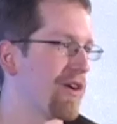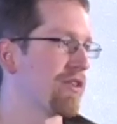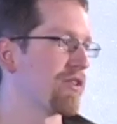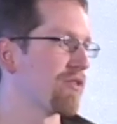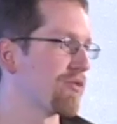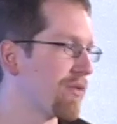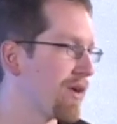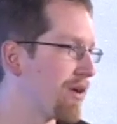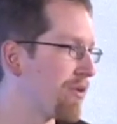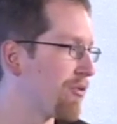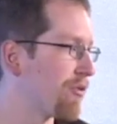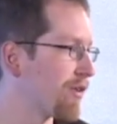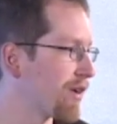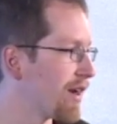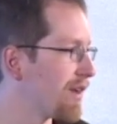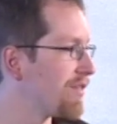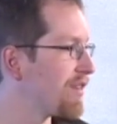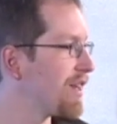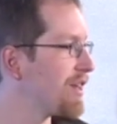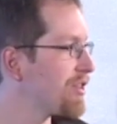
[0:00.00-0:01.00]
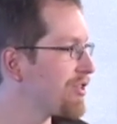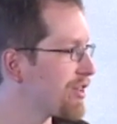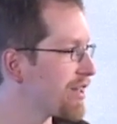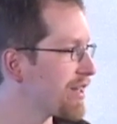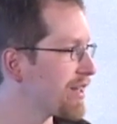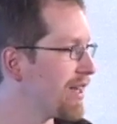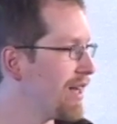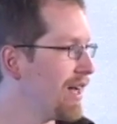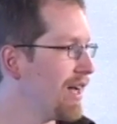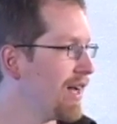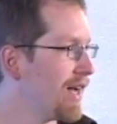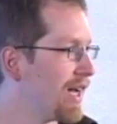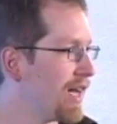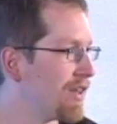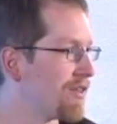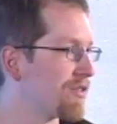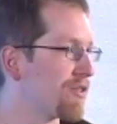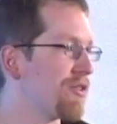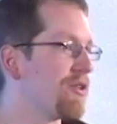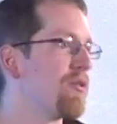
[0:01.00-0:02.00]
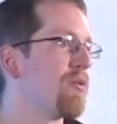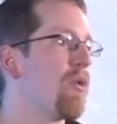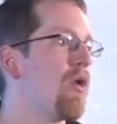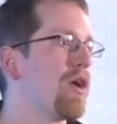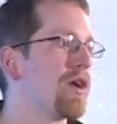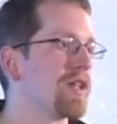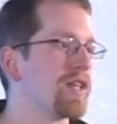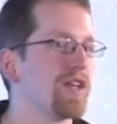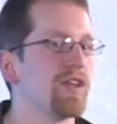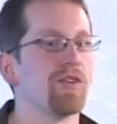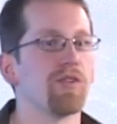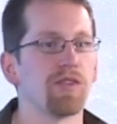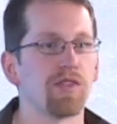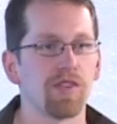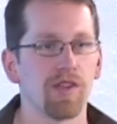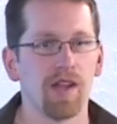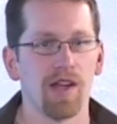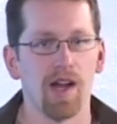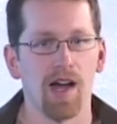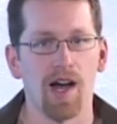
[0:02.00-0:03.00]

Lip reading: underground organization is going to want to use